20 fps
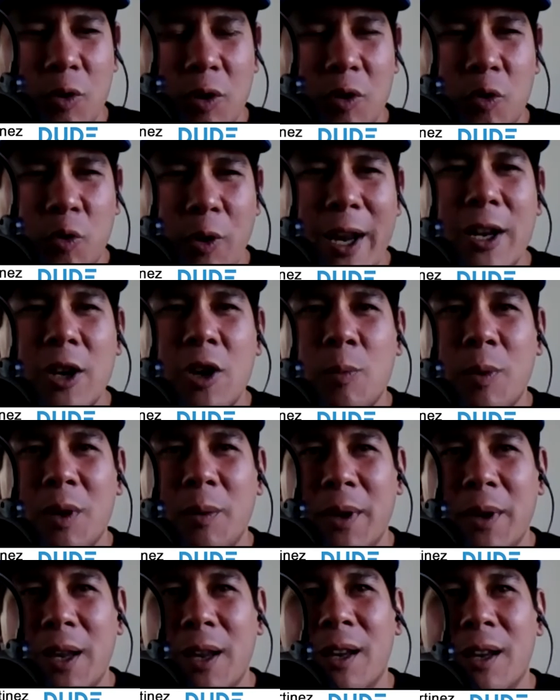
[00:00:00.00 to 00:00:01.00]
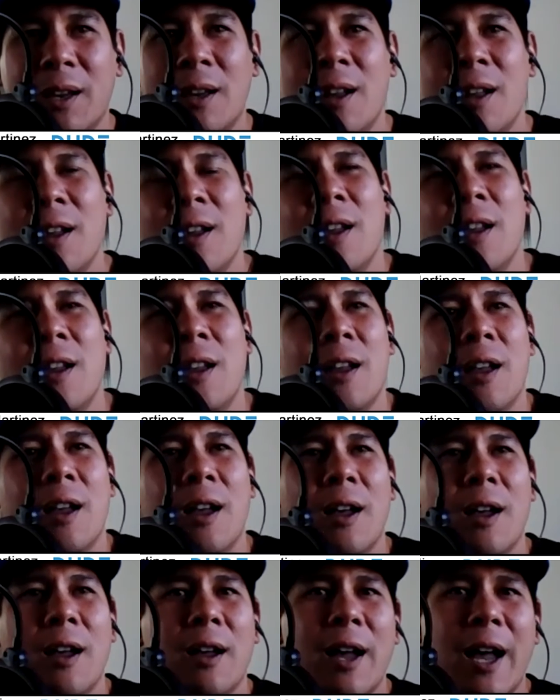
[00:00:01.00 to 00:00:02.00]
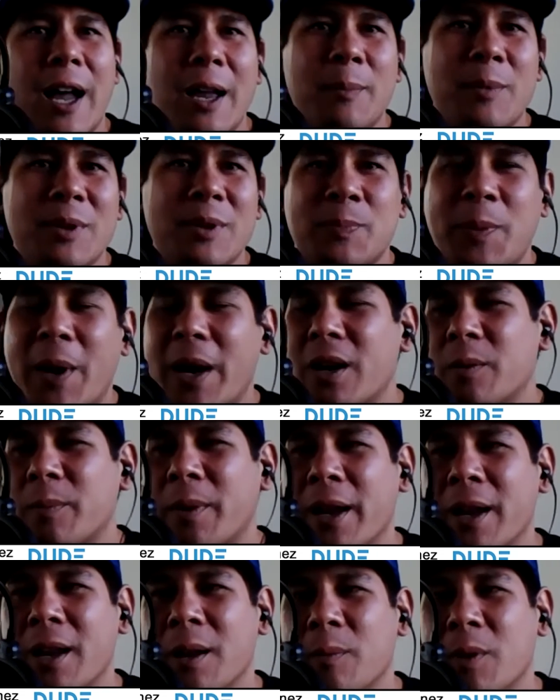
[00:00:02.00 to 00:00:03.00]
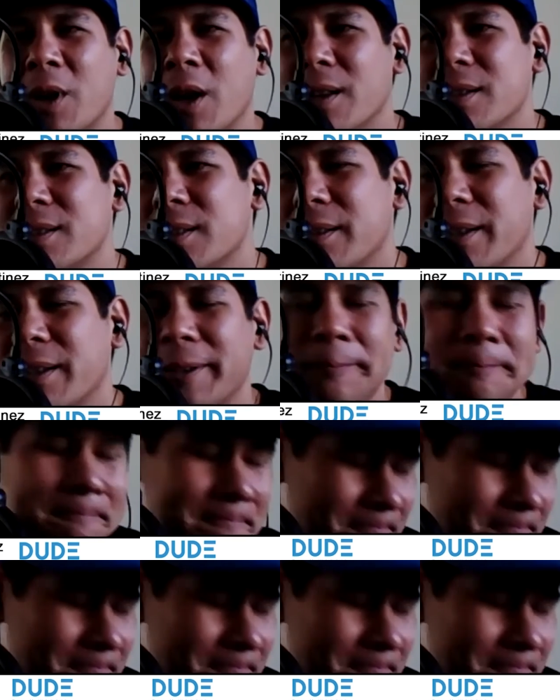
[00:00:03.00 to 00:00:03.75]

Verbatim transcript: great human being. Uh, I'm inspired by him constantly.